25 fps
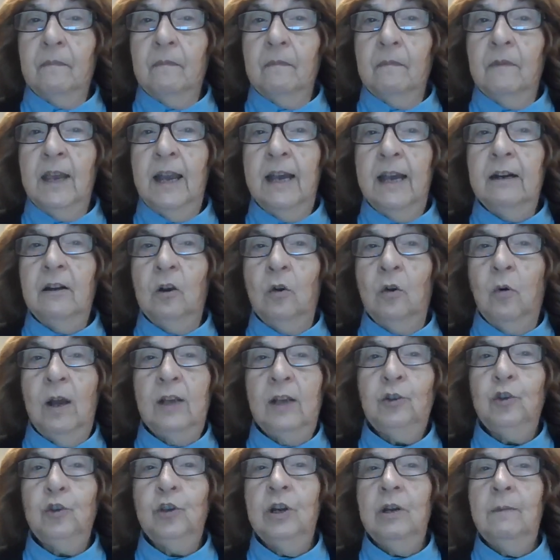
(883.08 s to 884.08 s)
Then a
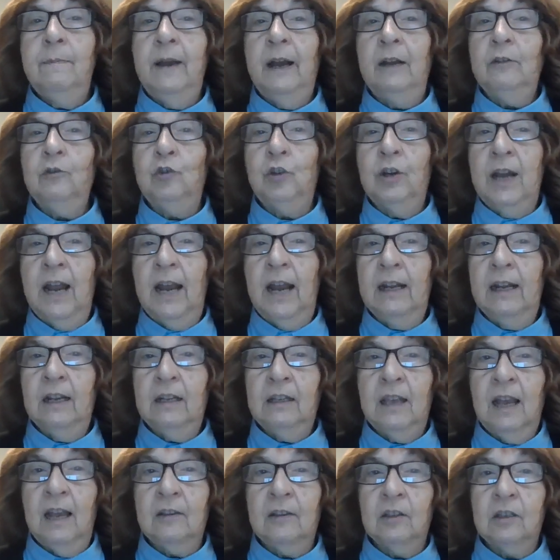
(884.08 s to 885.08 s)
question about
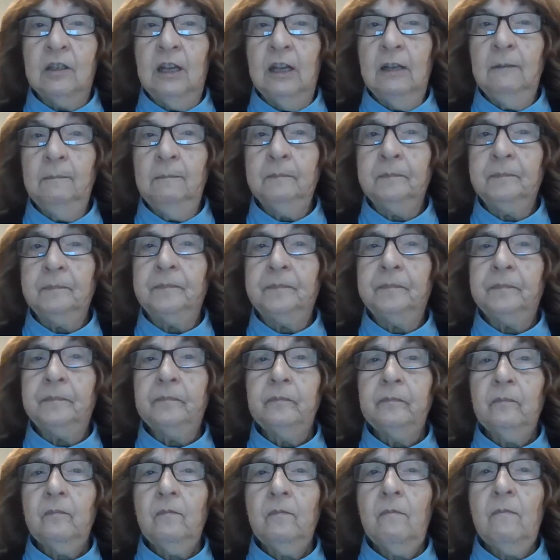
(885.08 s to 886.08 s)
genetic testing.
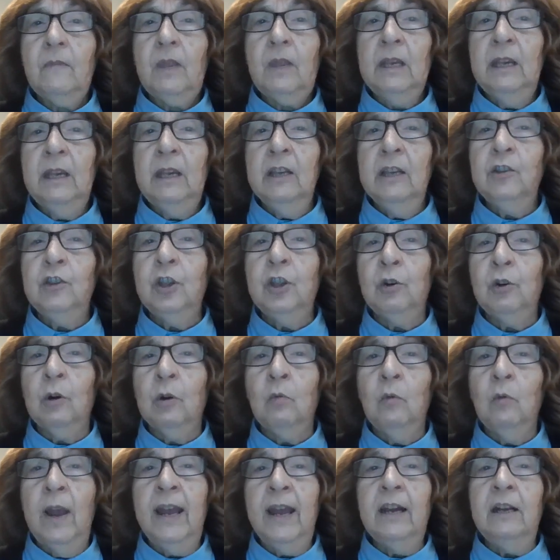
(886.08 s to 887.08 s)
Is there
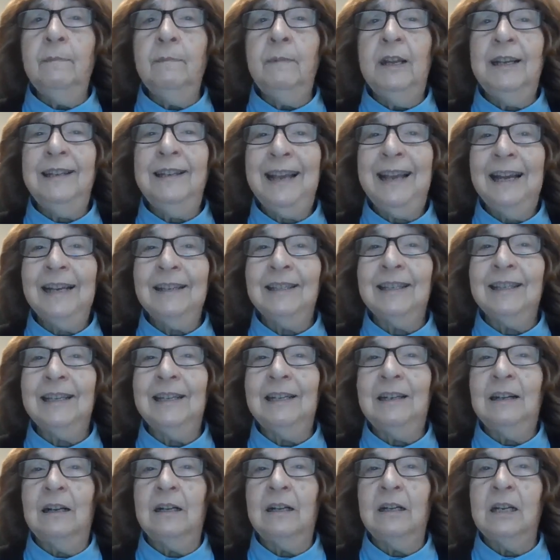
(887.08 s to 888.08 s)
a way to be
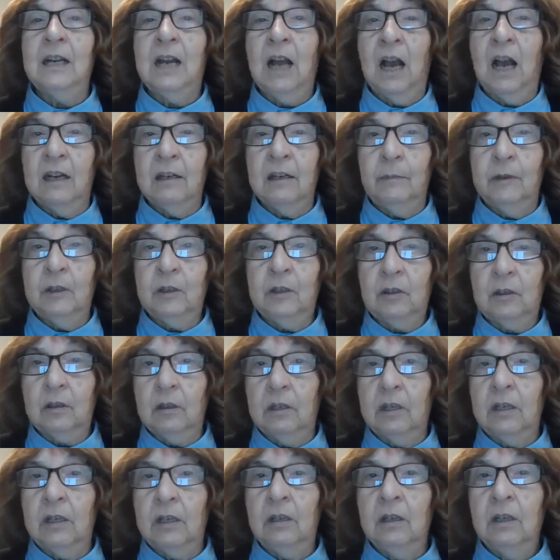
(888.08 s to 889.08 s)
tested
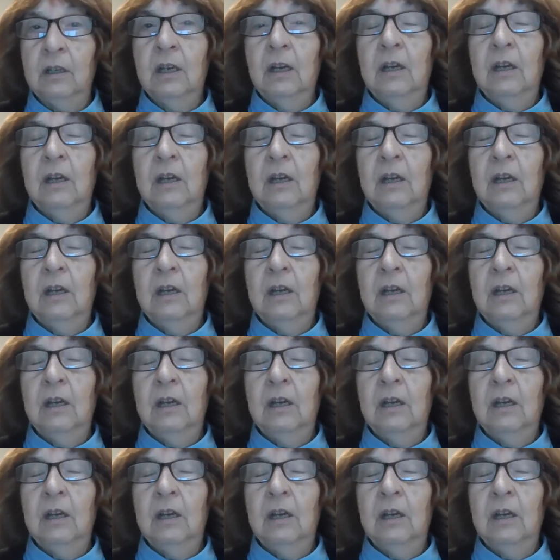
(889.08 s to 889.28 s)
anonymously?